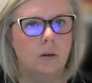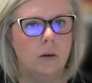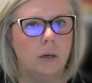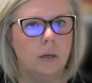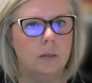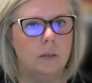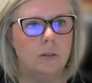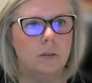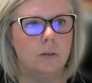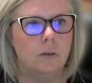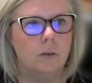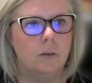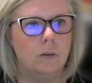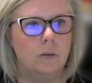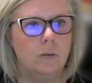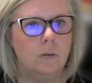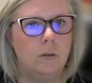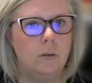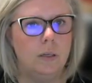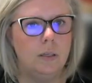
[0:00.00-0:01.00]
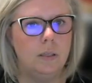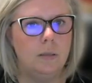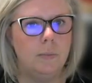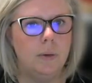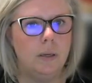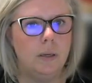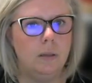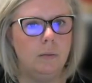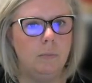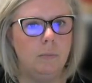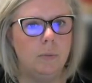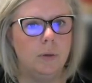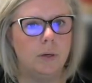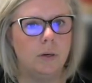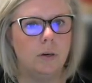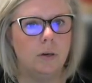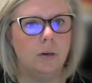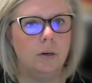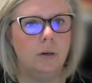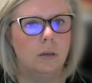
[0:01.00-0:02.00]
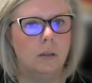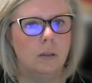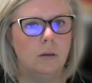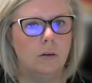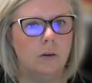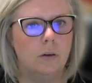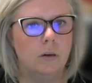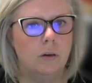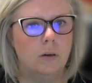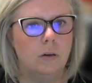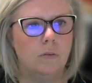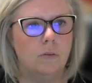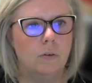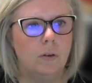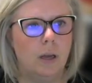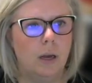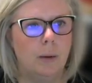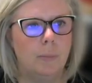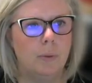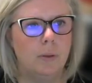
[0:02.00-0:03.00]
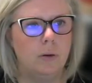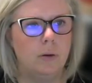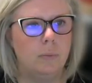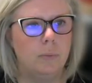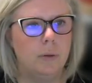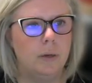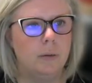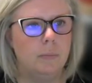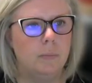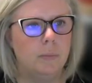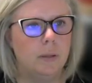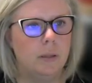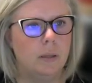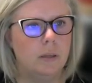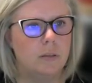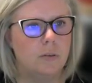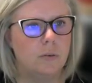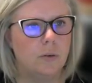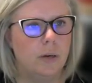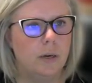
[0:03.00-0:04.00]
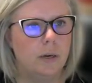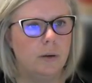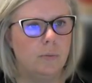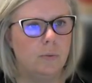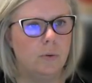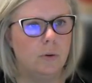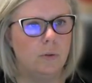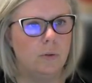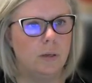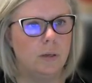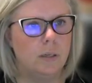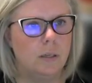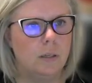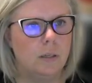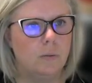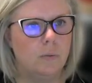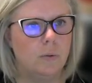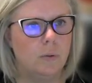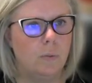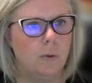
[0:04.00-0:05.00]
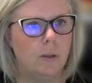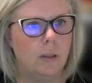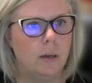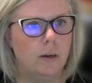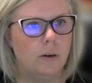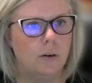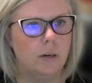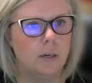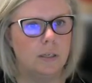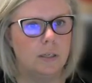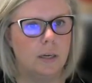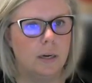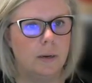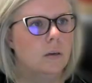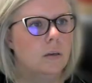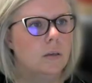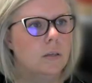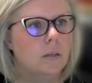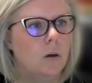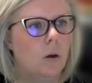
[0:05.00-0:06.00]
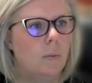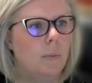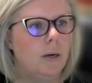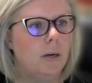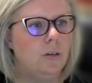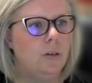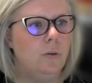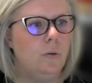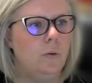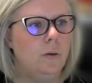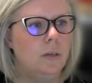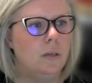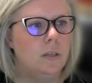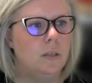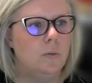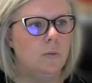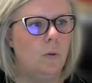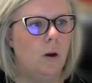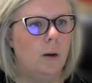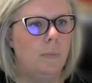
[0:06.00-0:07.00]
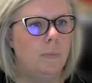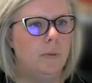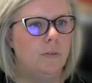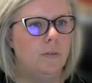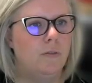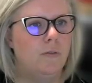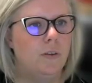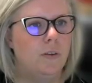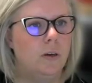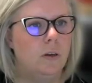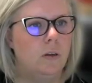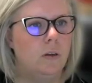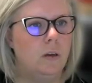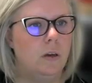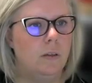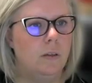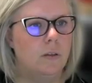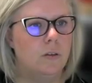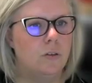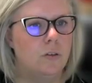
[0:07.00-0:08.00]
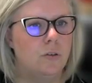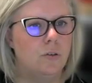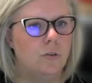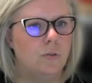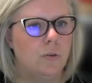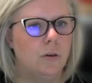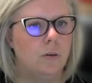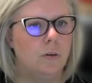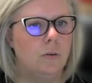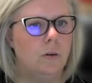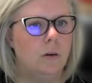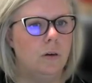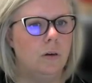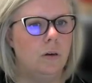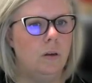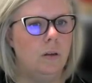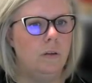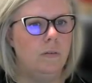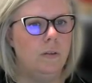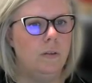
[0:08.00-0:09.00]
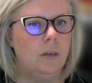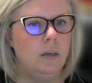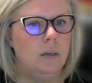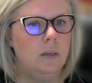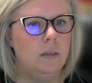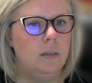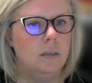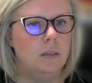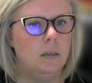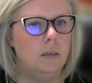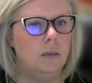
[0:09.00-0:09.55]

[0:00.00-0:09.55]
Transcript: Okay, so let's make them bigger. They're going to overlap a little bit, but that's okay. We're only dealing with one letter at a time. So I'm actually going to swap the fill and the stroke on all of this.